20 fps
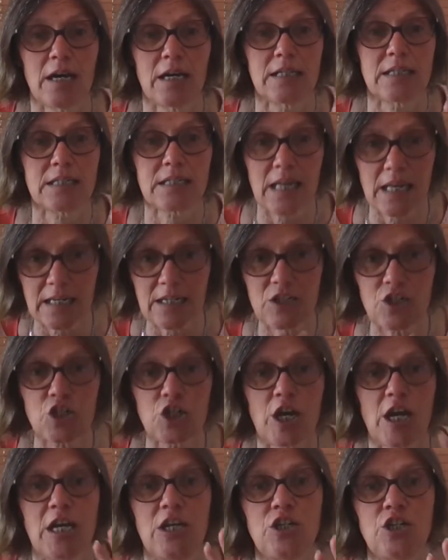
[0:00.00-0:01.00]
sudden
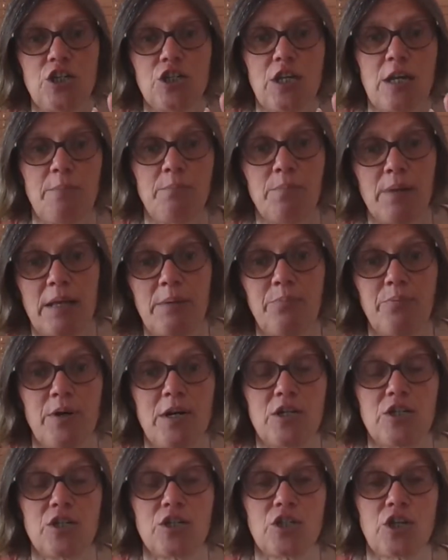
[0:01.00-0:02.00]
changes in blood pressure,